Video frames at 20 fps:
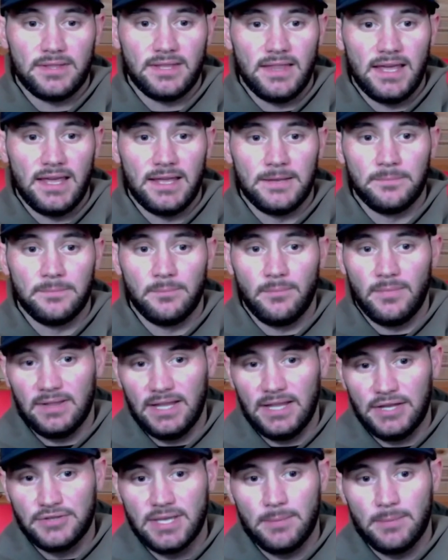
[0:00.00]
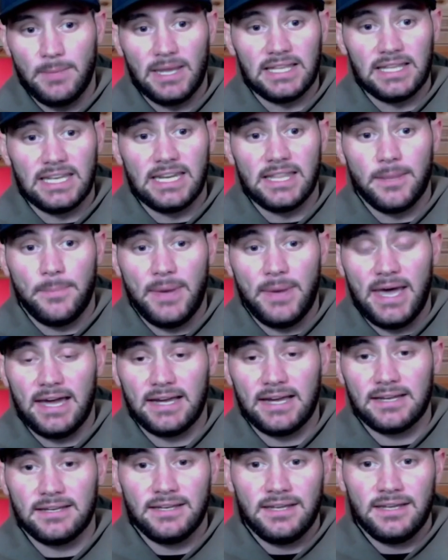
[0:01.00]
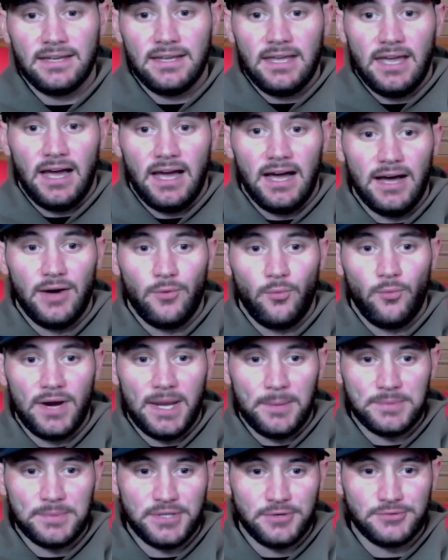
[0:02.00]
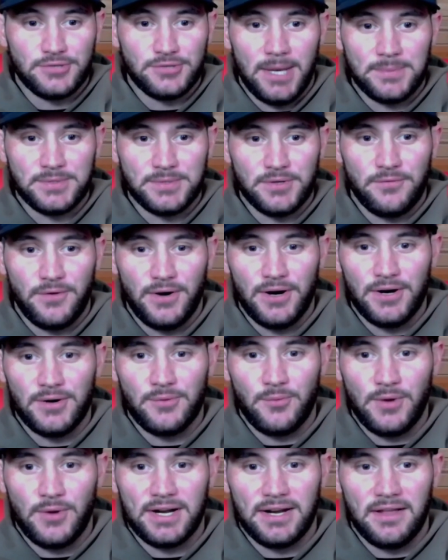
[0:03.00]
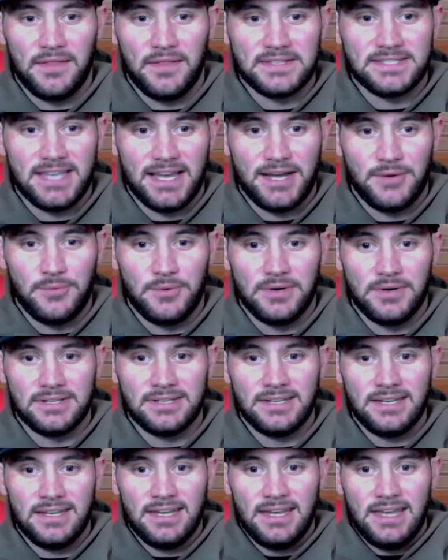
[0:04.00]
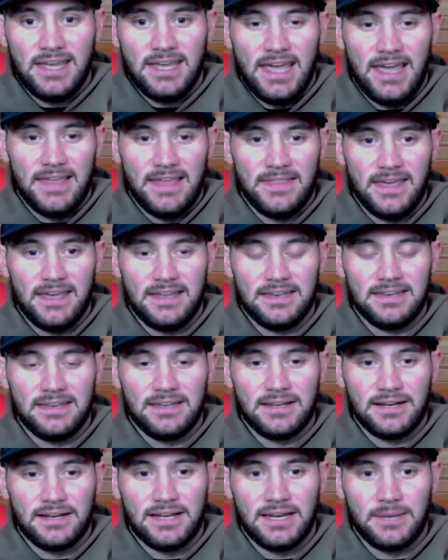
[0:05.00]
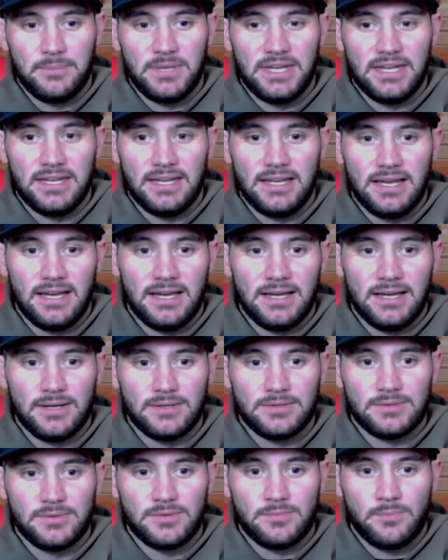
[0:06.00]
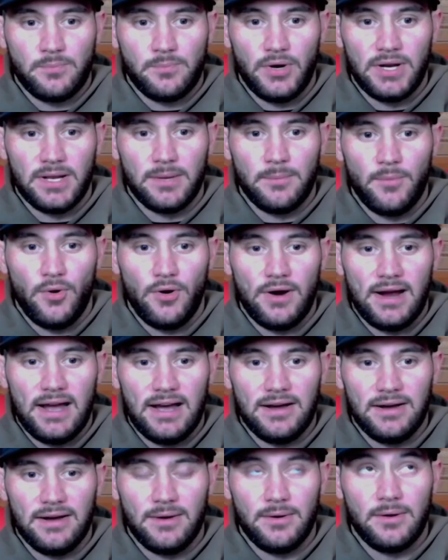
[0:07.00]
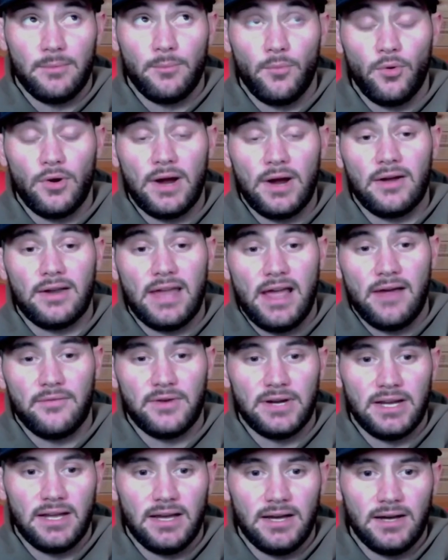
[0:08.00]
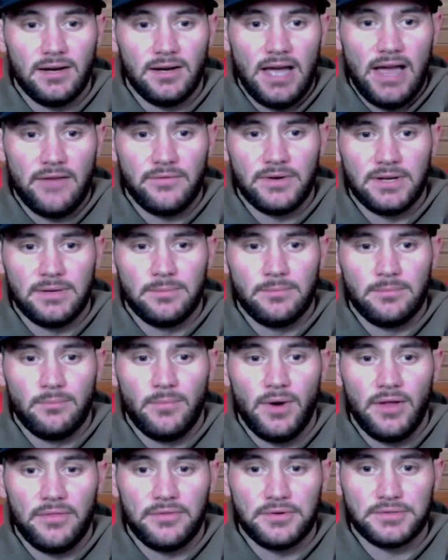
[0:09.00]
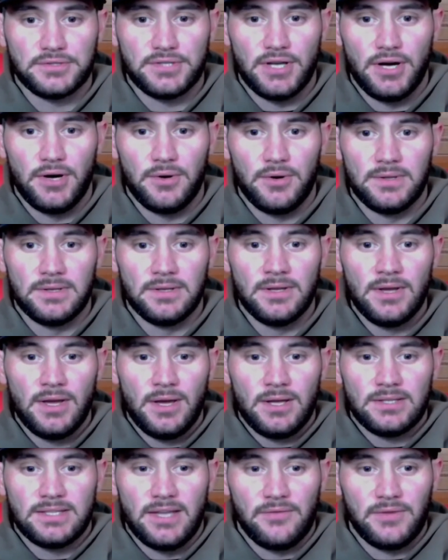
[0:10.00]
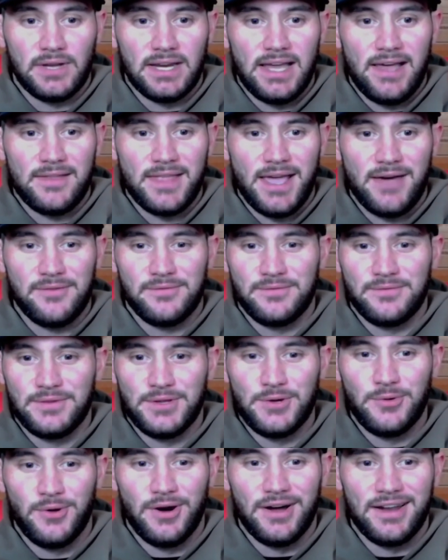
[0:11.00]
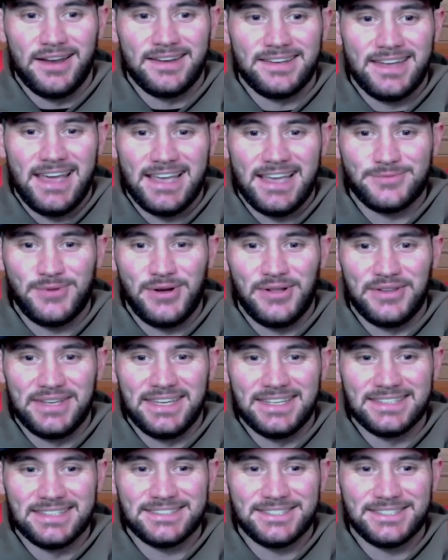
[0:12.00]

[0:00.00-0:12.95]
And then, like you said, my Leading the Pack, one episode dropped so far, working on the second one, and then going to be putting them more out every month or so, and definitely going to have you on as well, Ian.